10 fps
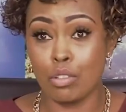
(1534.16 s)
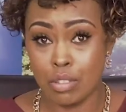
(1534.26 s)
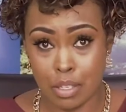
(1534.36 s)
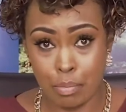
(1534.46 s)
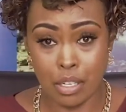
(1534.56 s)
So
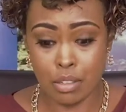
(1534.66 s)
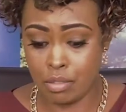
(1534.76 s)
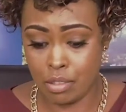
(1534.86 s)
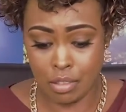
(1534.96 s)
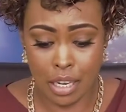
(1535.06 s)
speak to
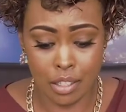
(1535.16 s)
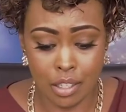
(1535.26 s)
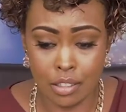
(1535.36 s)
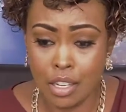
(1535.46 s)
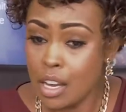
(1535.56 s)

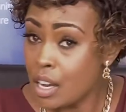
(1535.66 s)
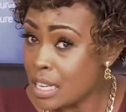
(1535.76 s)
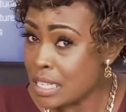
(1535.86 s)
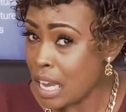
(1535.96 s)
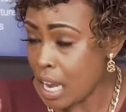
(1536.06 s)
Adnan.
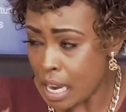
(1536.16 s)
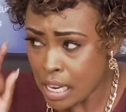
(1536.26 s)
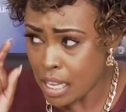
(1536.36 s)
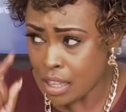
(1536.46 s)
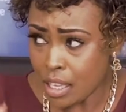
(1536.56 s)
Is there
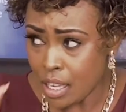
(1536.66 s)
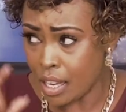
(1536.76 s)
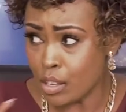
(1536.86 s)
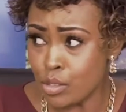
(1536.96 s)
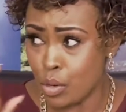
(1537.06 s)
anything
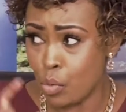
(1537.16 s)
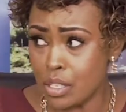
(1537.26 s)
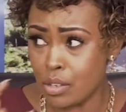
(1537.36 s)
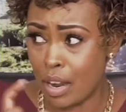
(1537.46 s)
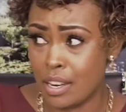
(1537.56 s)
else you
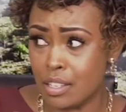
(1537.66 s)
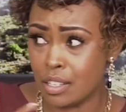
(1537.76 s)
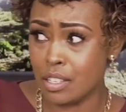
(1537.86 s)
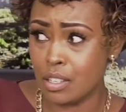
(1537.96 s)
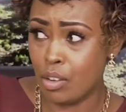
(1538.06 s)
want to add to
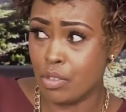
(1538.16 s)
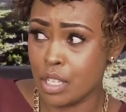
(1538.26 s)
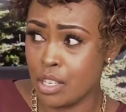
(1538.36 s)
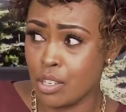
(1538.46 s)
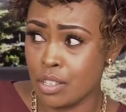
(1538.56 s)
this
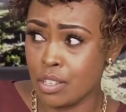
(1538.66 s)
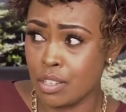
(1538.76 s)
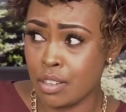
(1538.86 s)
conversation